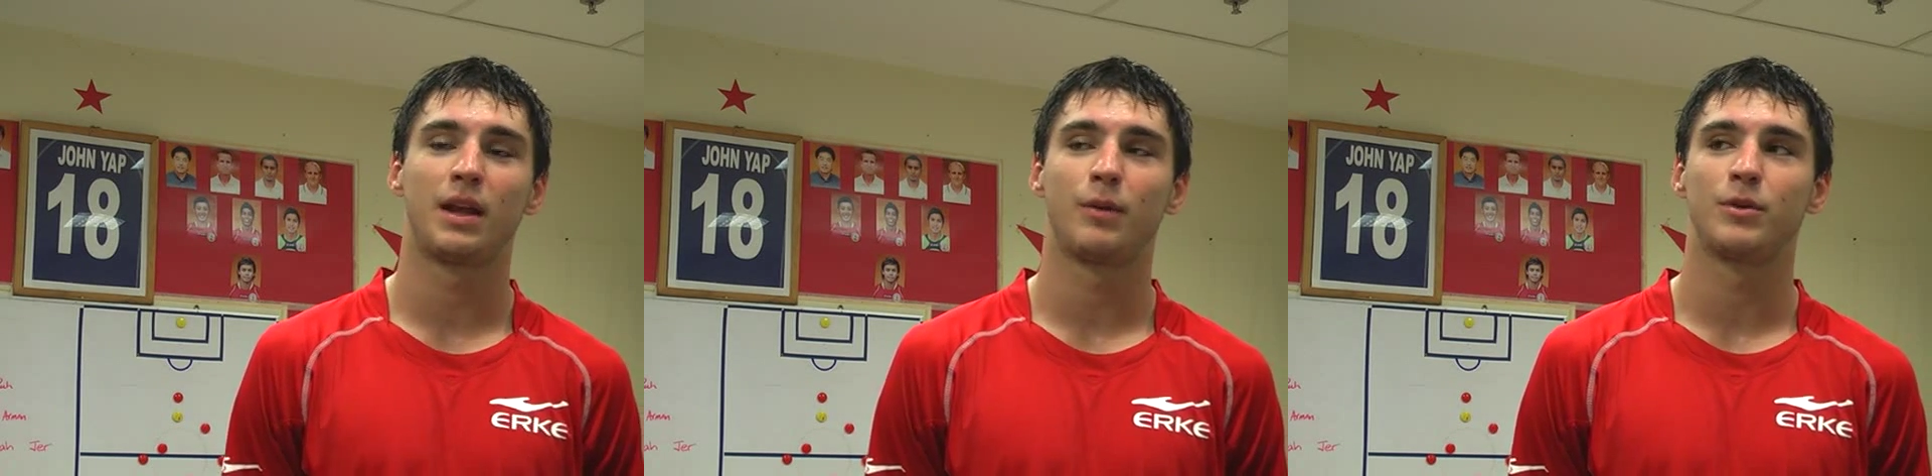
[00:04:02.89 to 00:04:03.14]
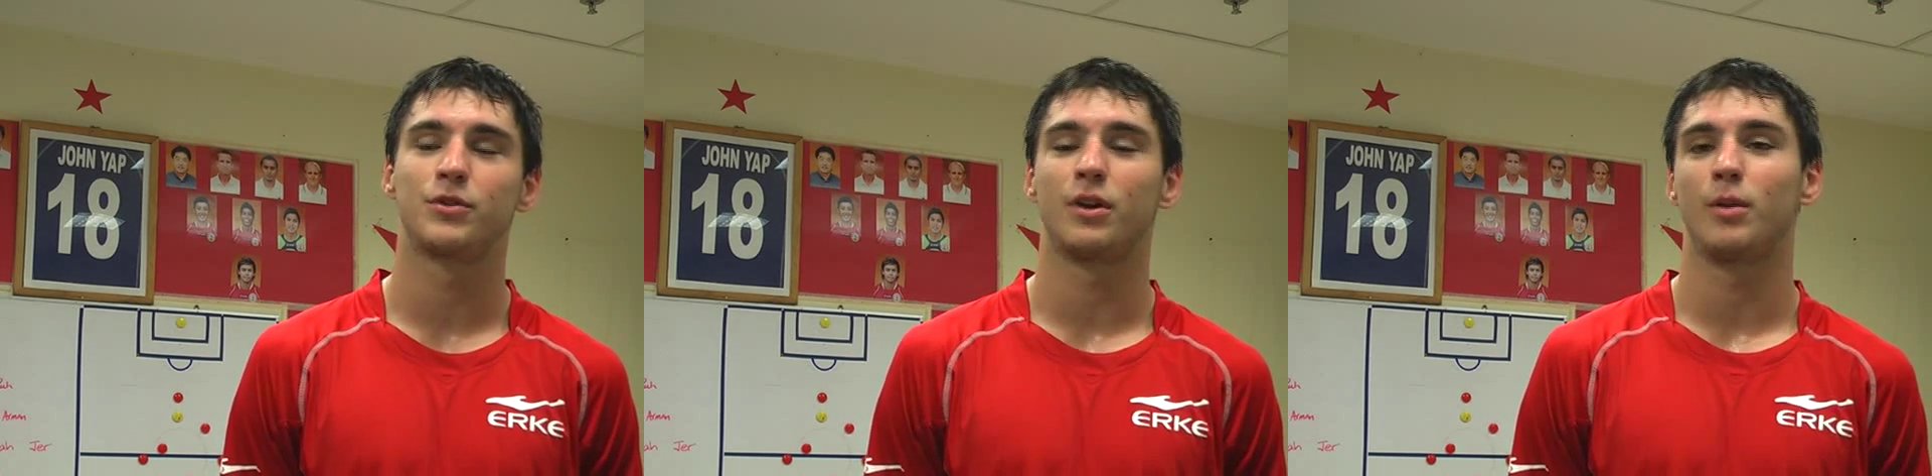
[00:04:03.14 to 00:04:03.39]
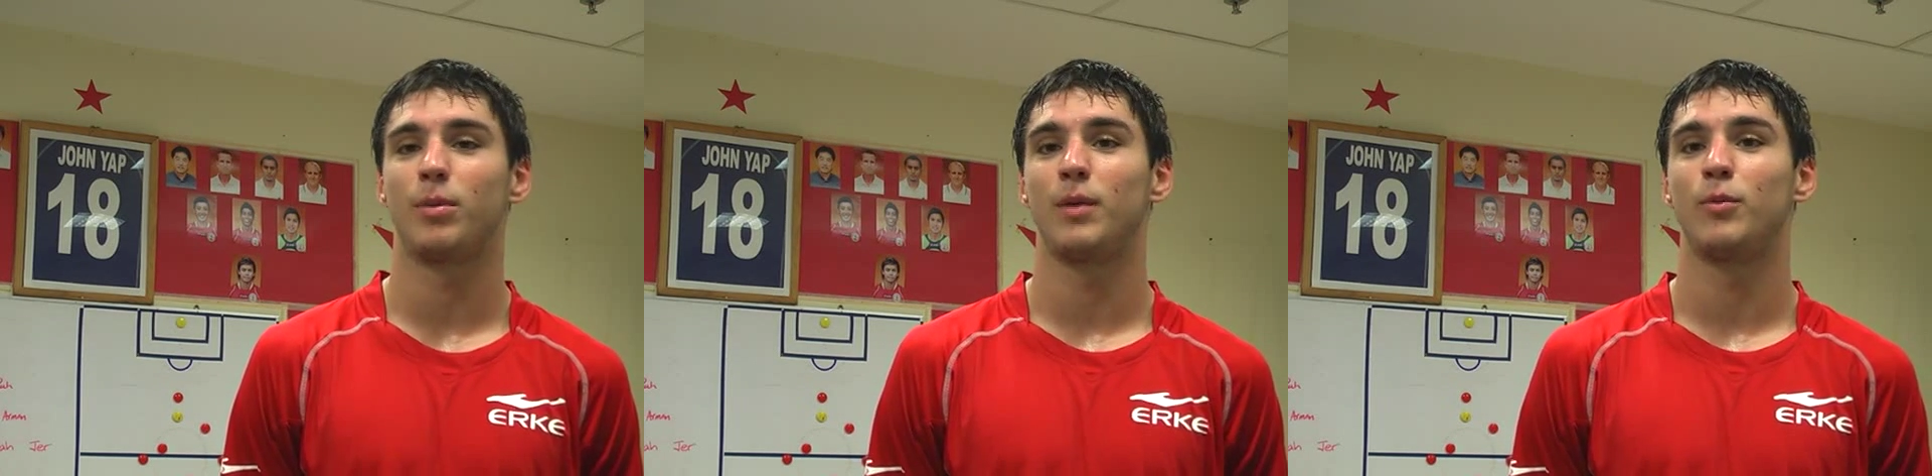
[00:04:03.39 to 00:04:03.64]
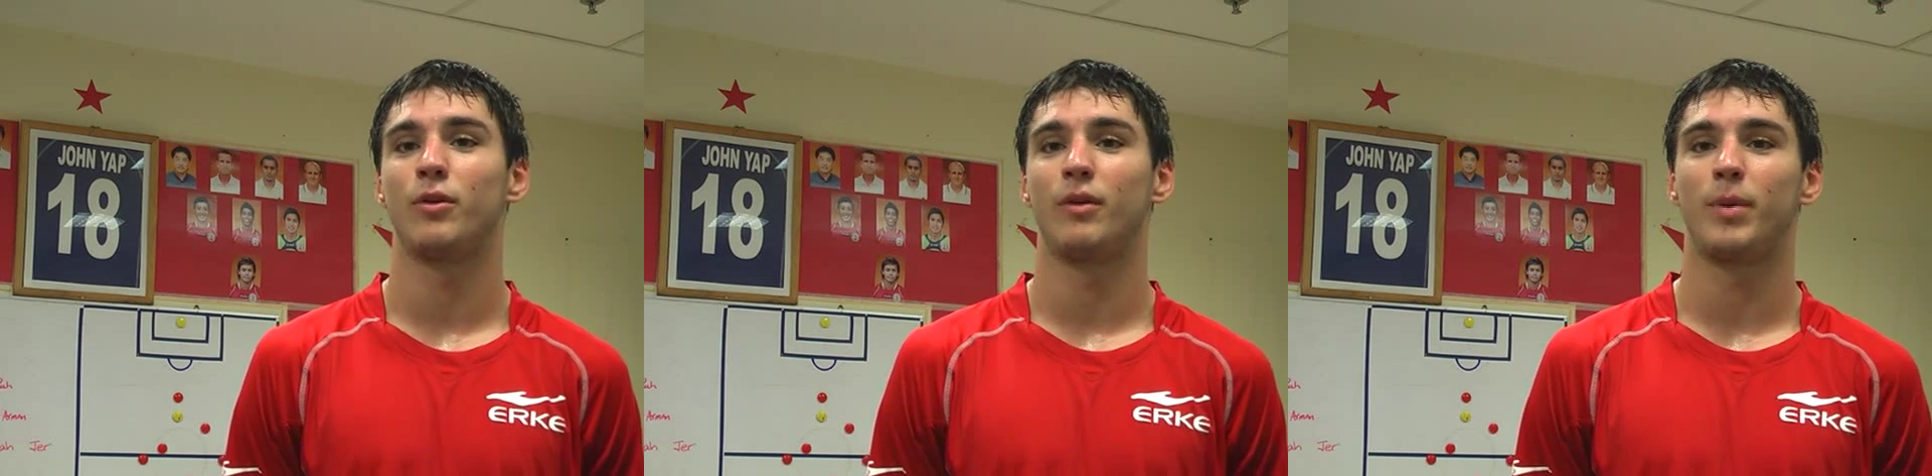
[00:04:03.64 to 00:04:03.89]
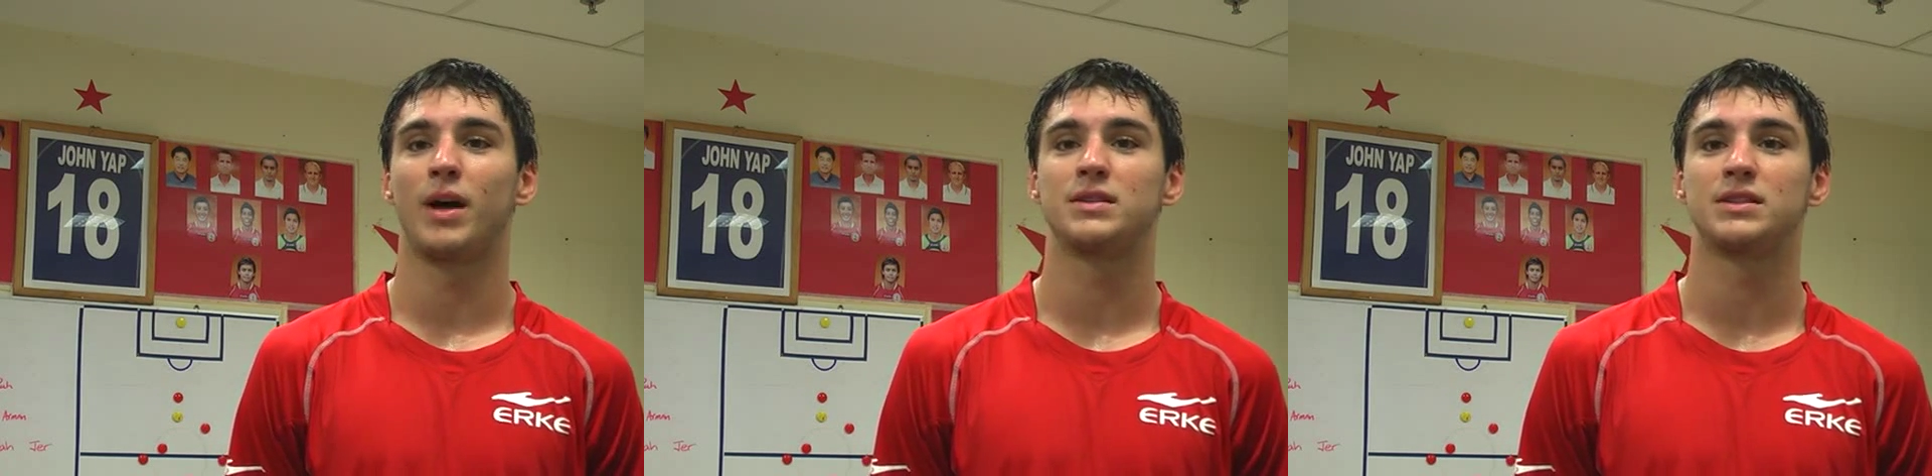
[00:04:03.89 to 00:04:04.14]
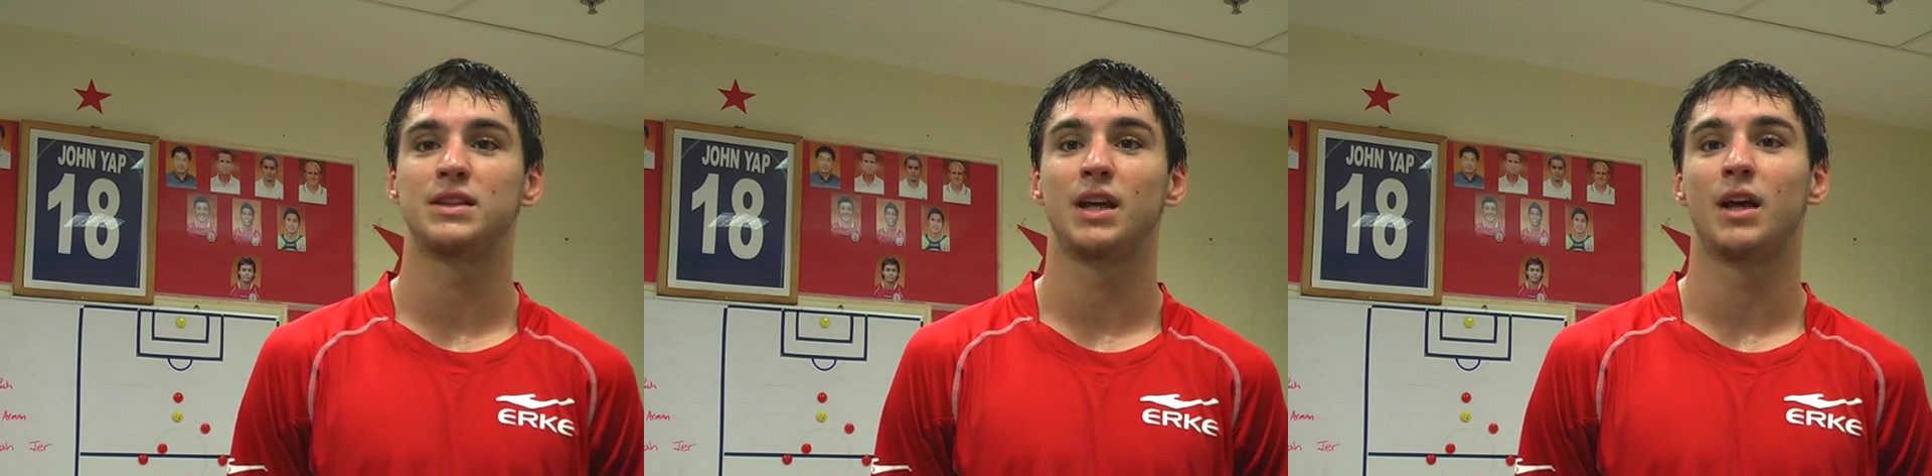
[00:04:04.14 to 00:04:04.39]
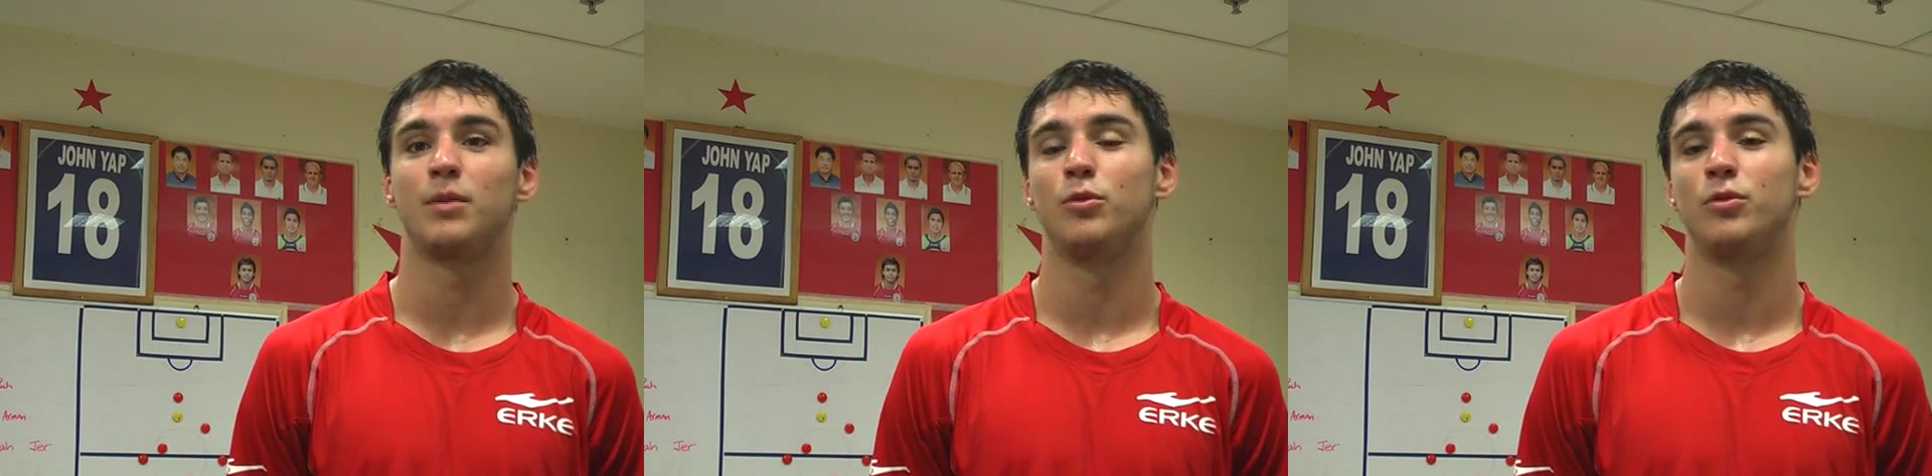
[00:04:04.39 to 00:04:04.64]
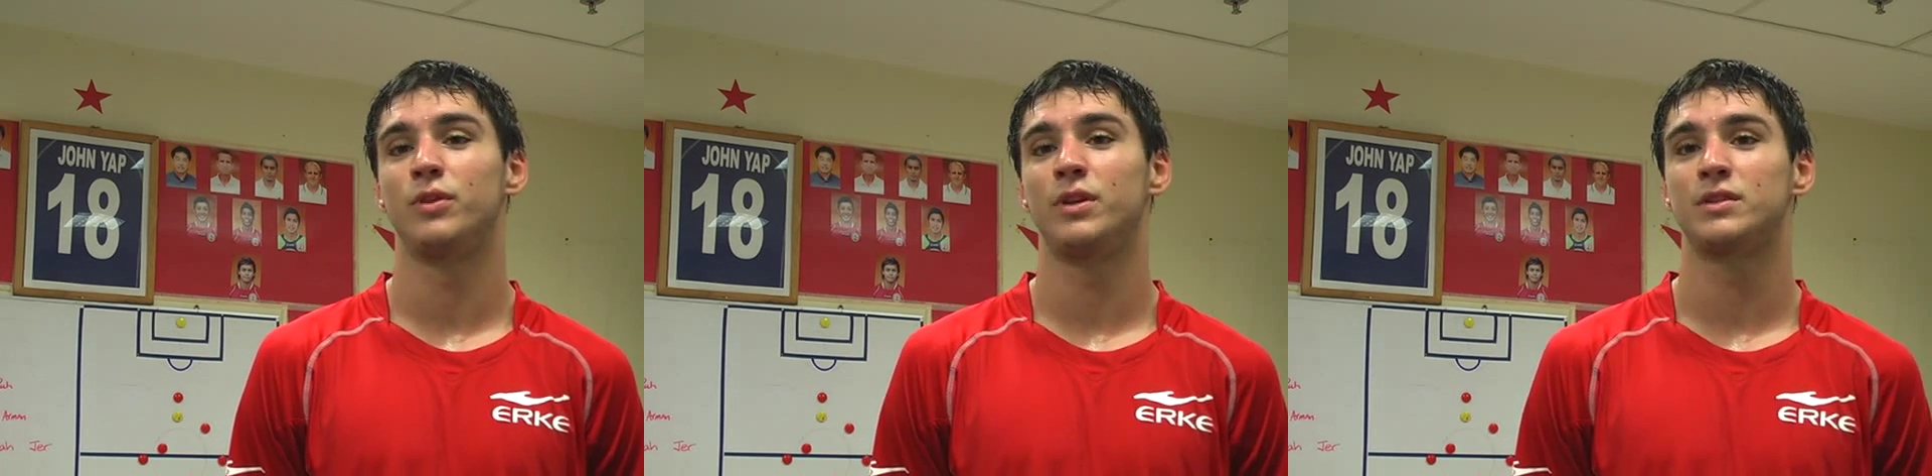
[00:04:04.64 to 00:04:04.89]
now we're trying to play more of a passing
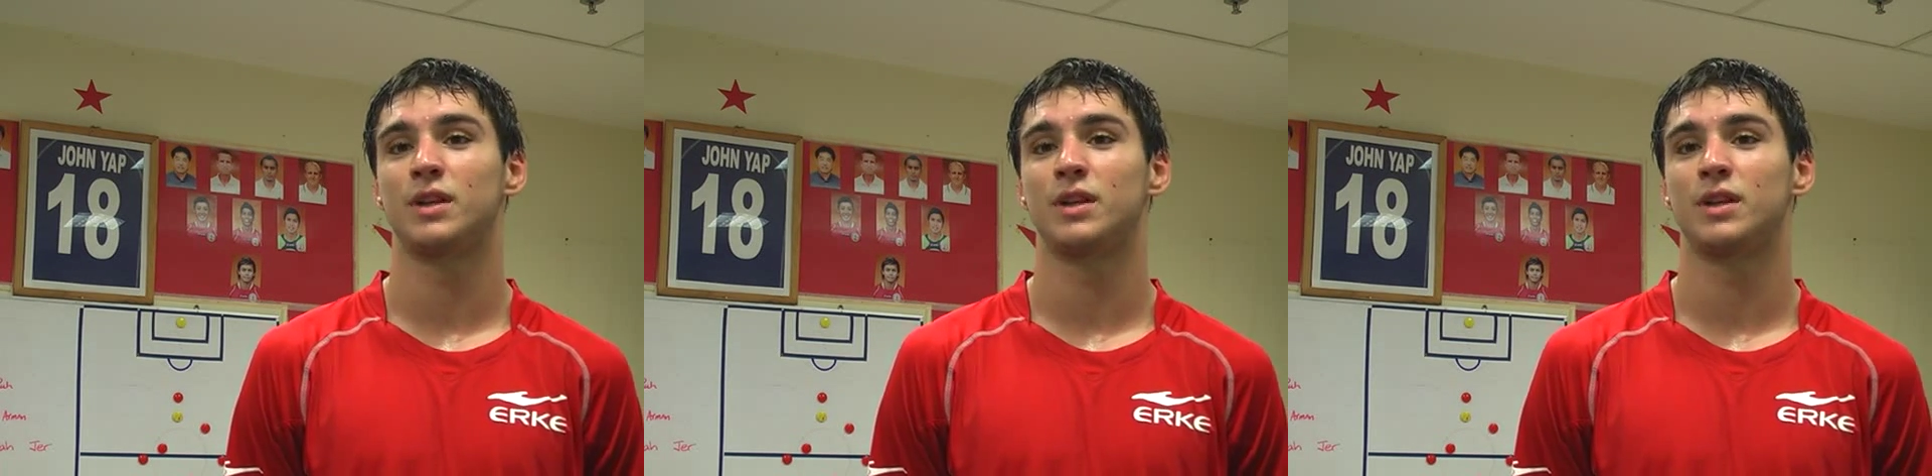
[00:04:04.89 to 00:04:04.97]
game, moving.